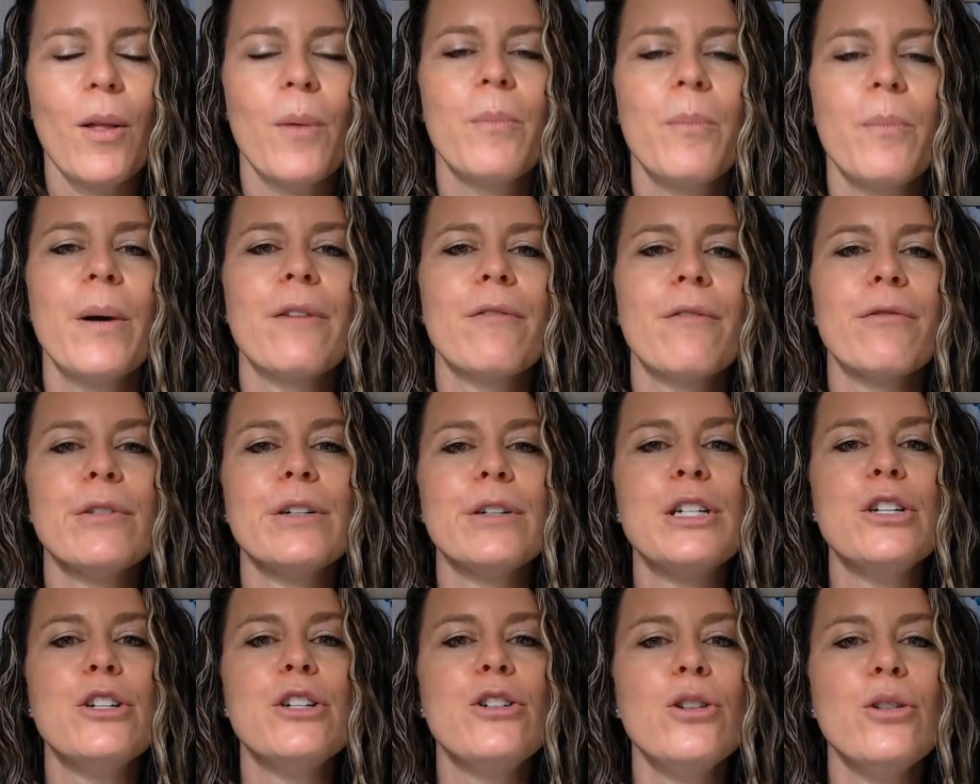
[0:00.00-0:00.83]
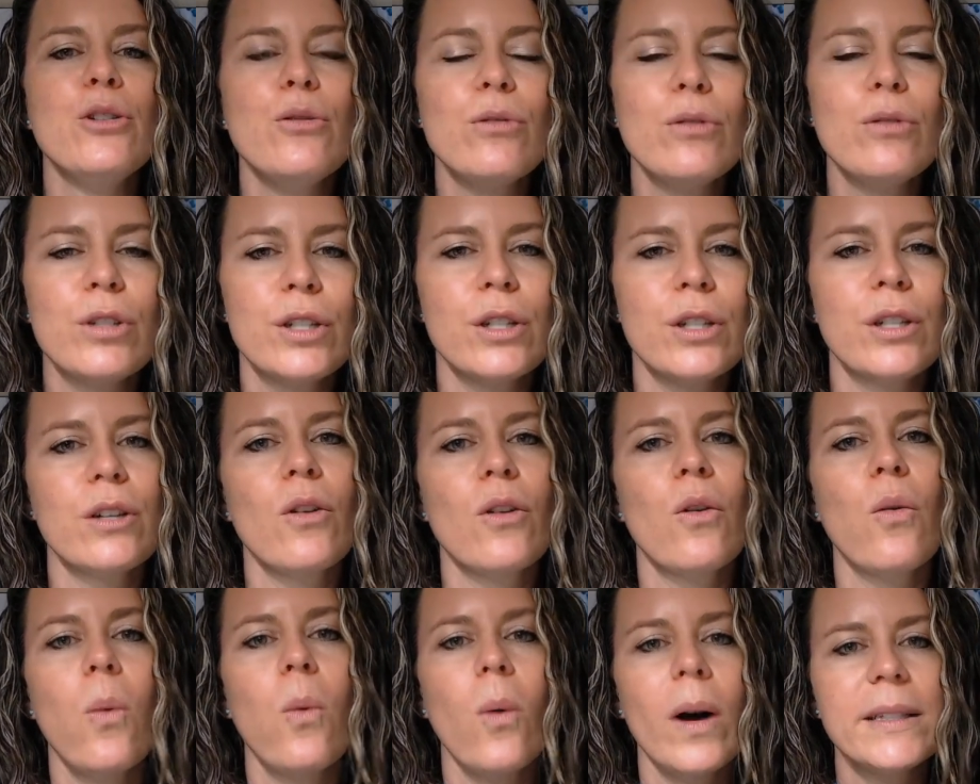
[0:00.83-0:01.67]
but reduce the
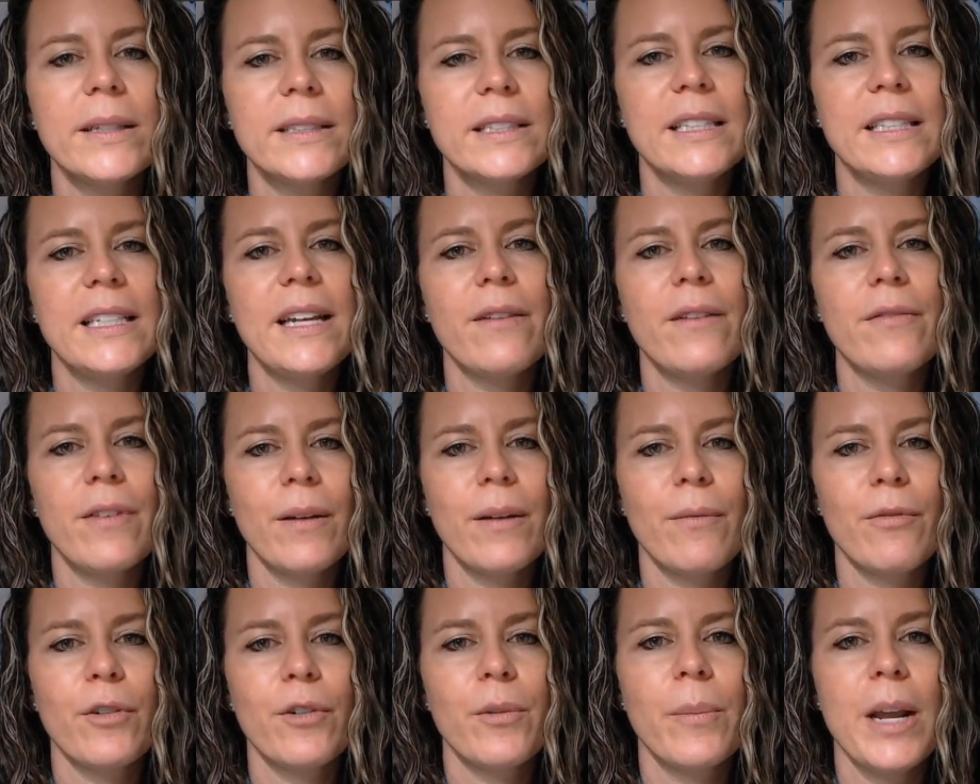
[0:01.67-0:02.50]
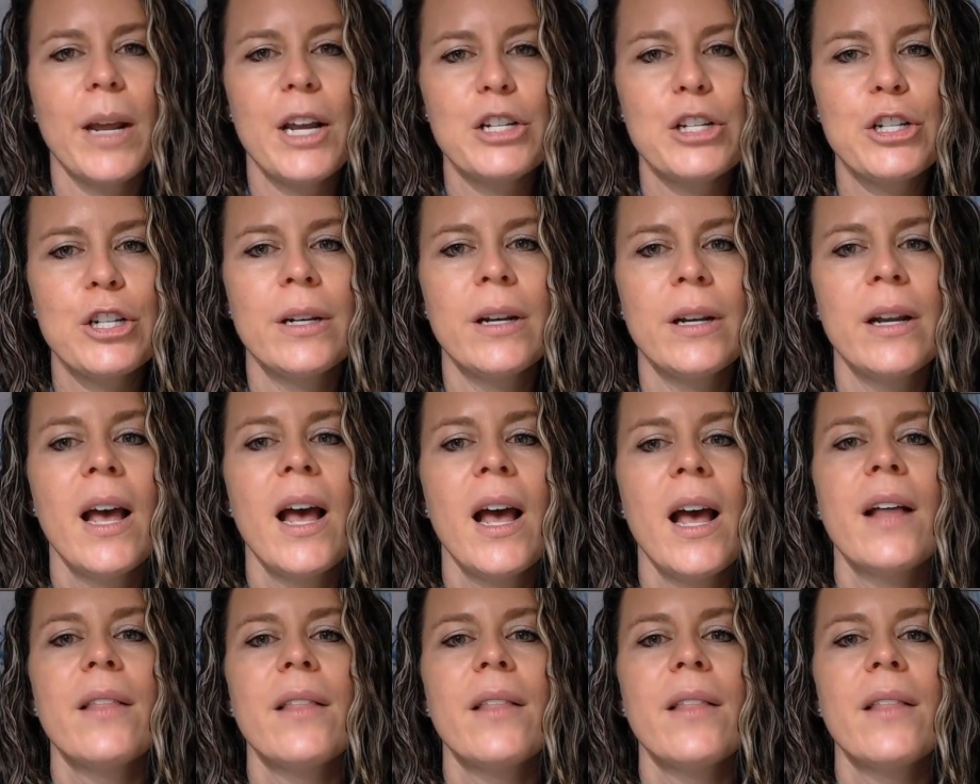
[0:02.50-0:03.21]
quantity of information